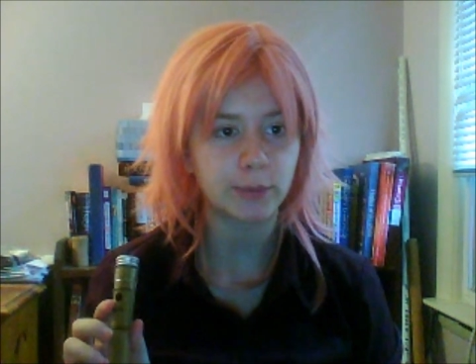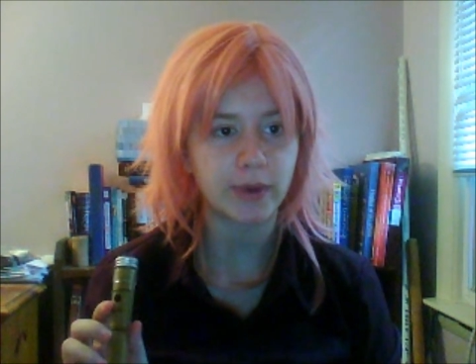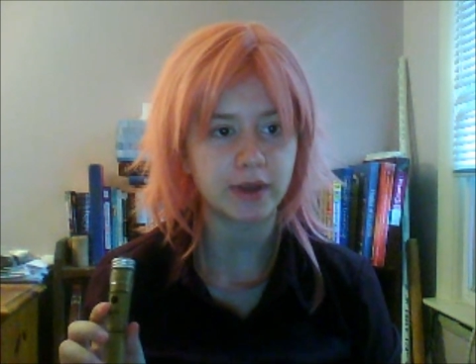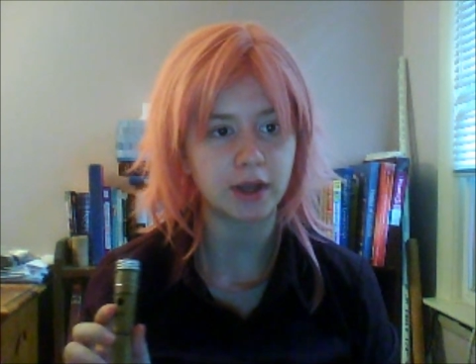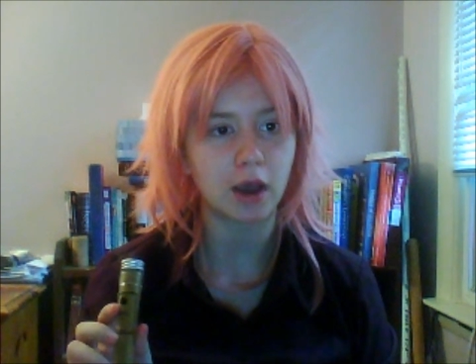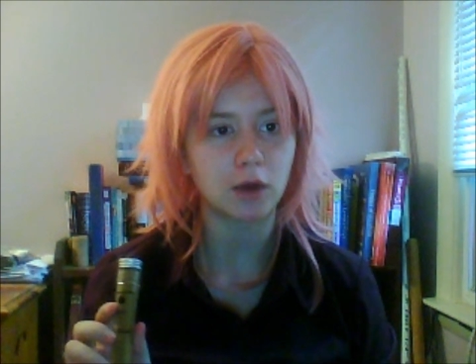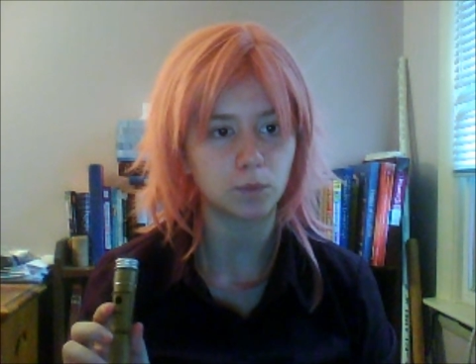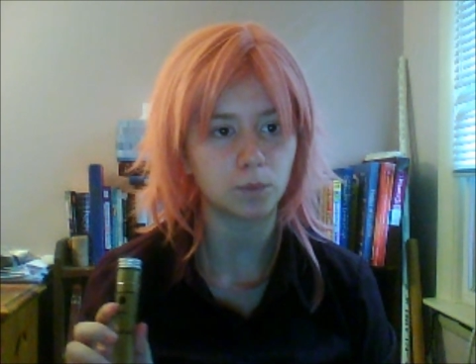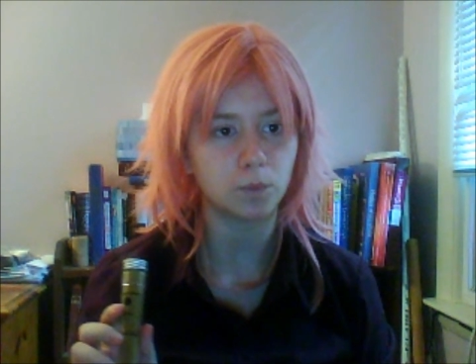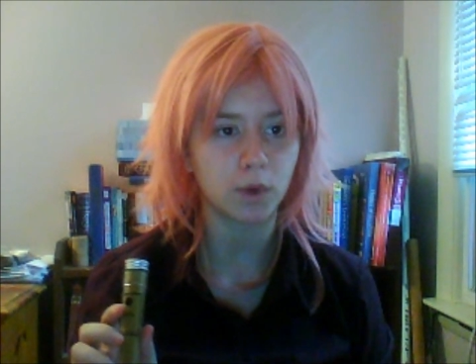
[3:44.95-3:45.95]
depending
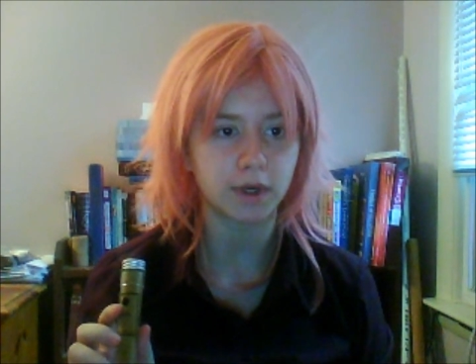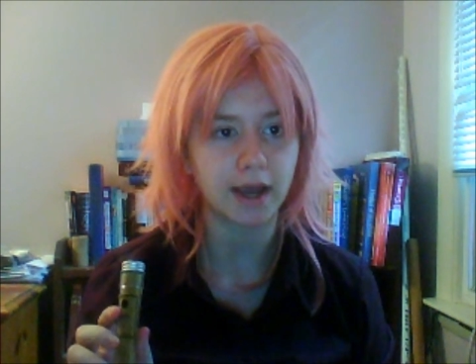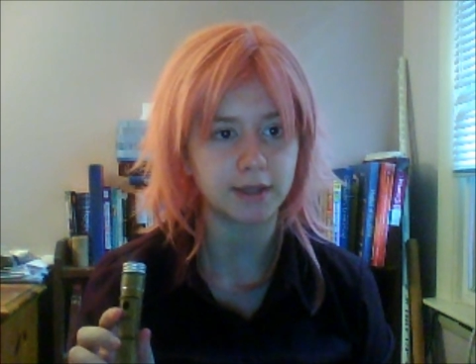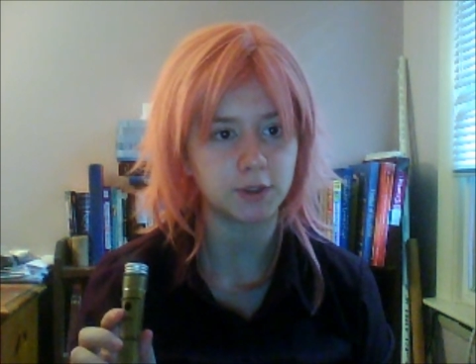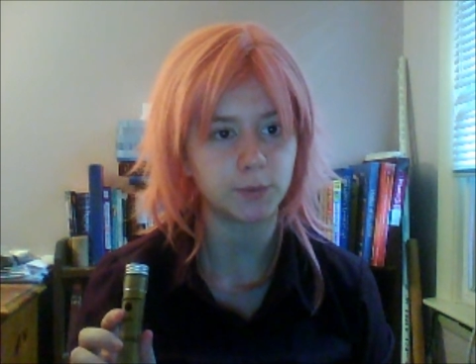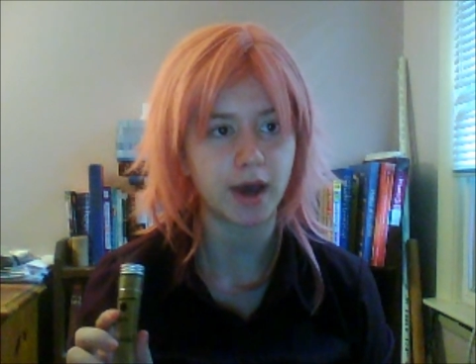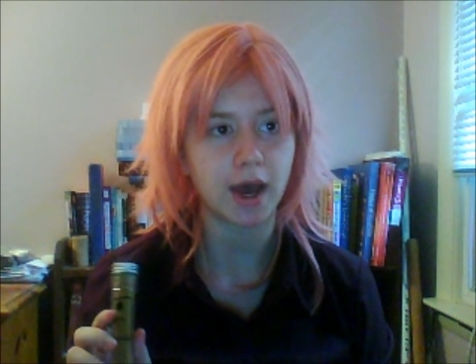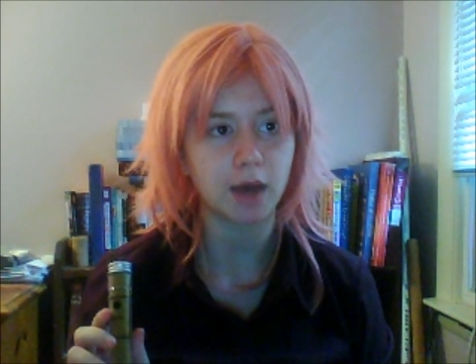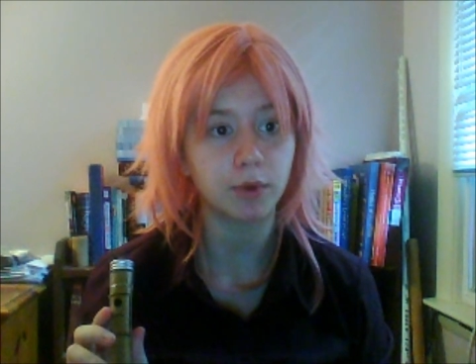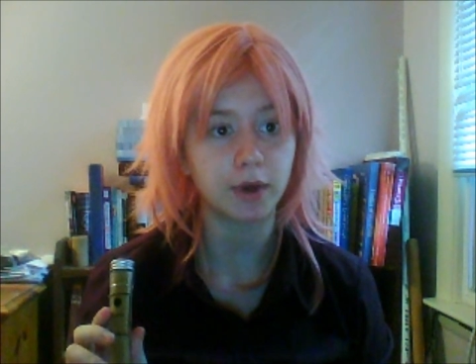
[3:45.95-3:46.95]
on what kind you
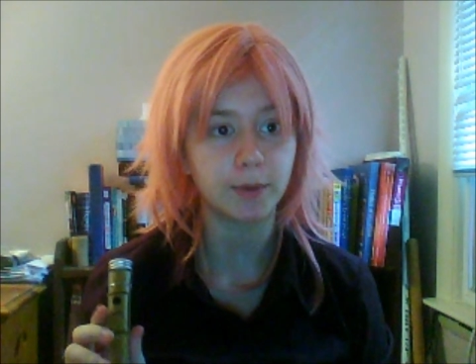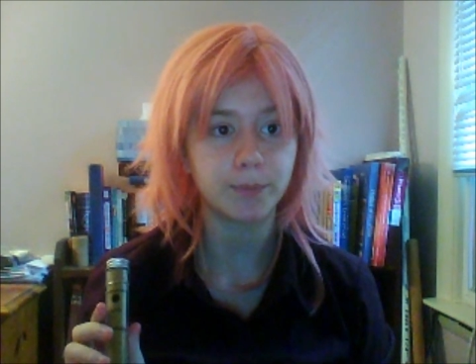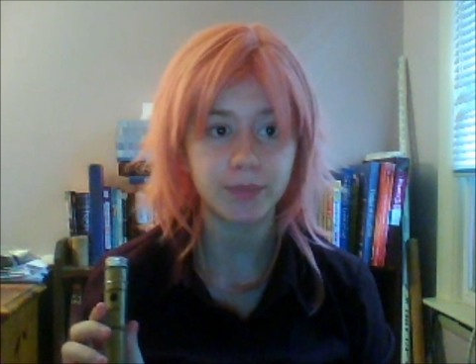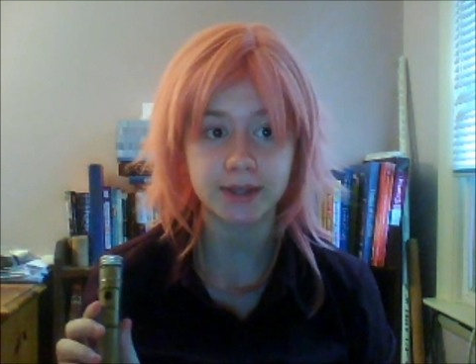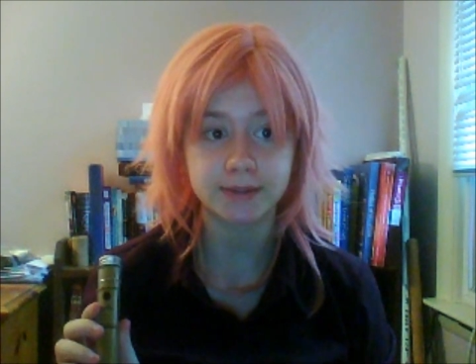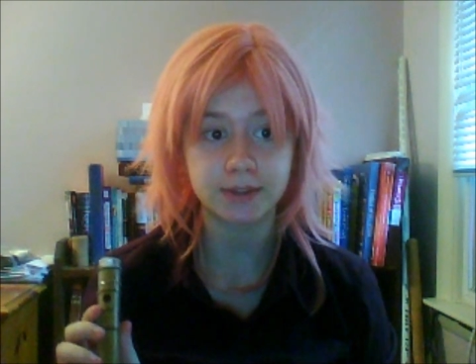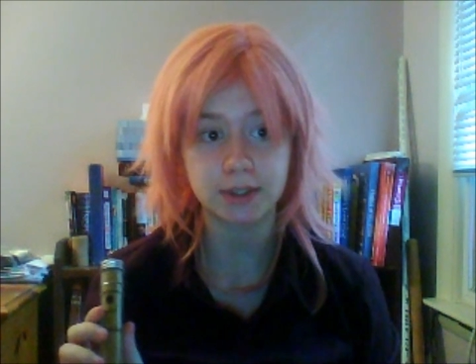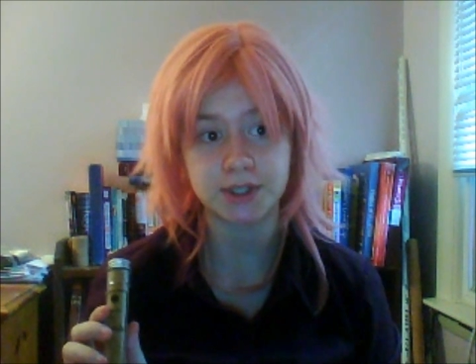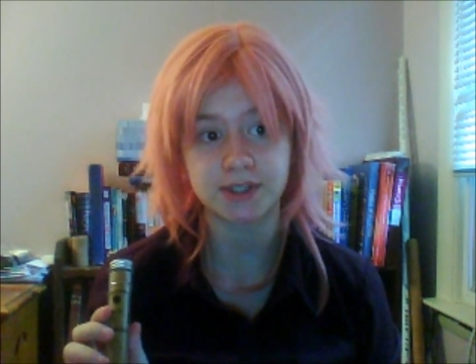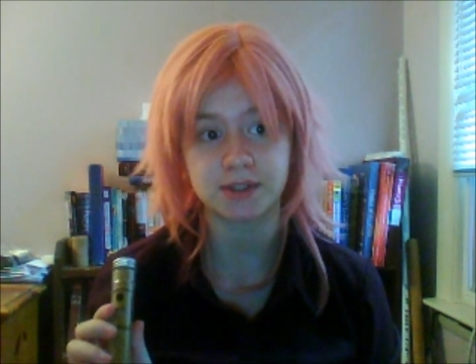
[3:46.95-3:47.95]
buy, but it's
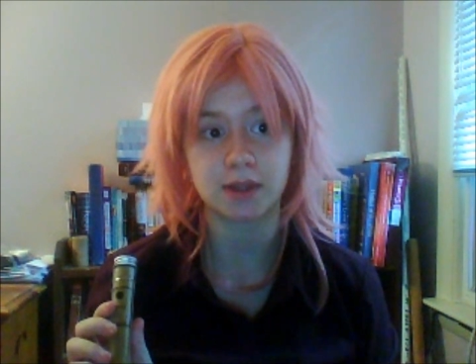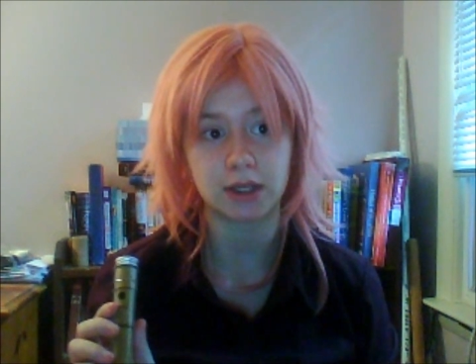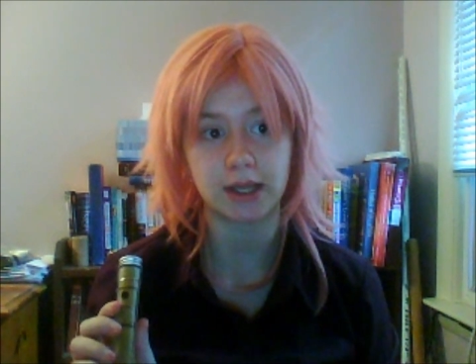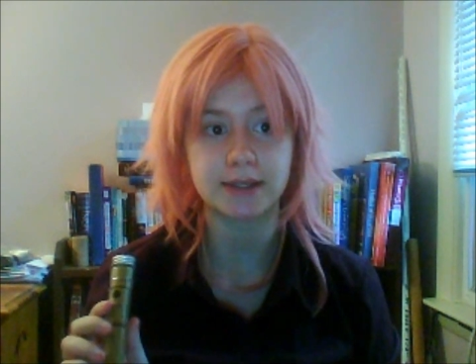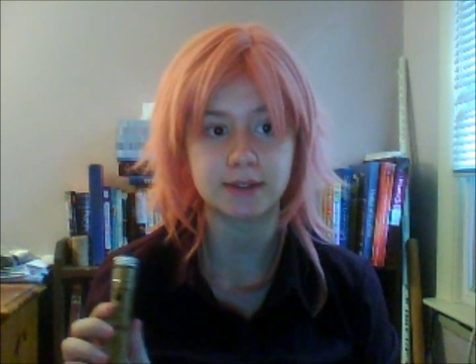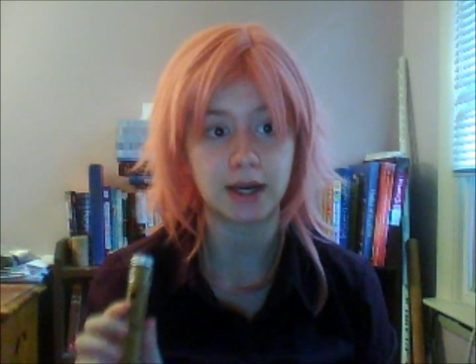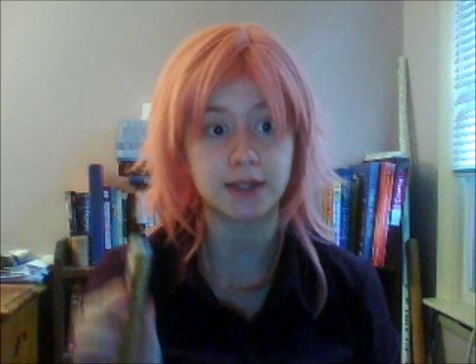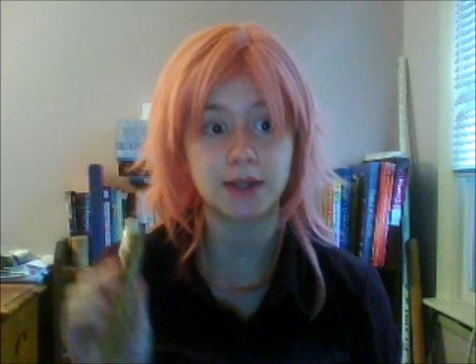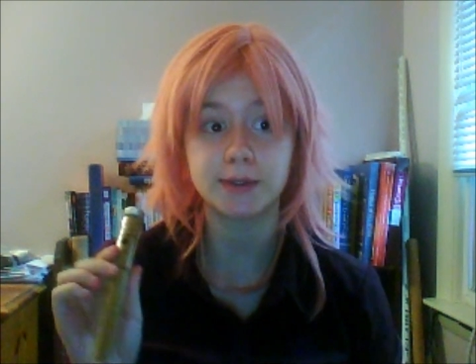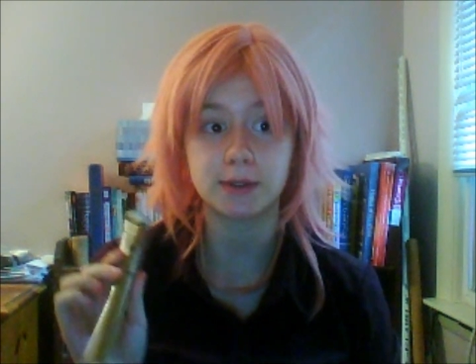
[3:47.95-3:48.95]
delicious nonetheless, and
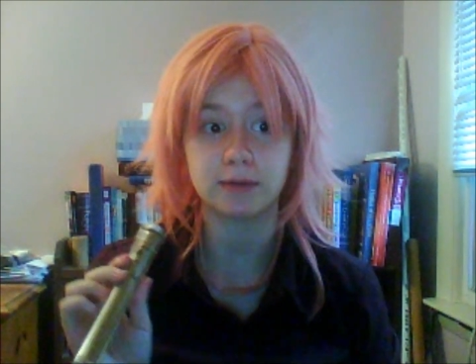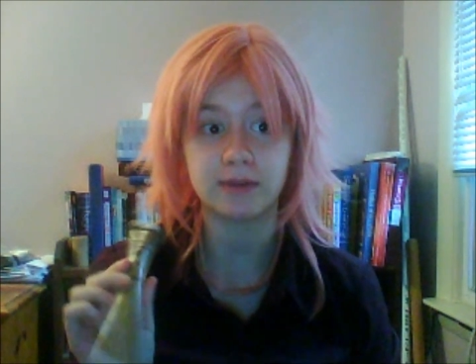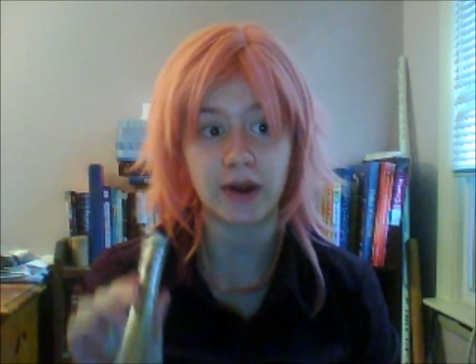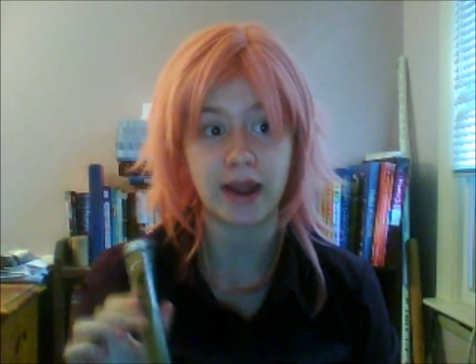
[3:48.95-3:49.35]
it's also very